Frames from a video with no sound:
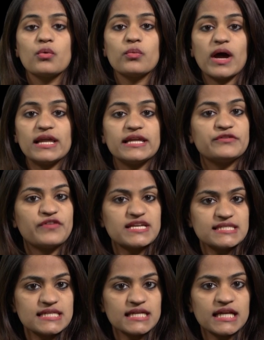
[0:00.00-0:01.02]
While
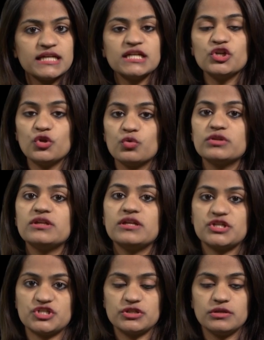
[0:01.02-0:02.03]
investigating Know the
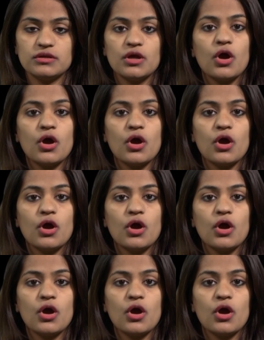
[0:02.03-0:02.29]
Nation,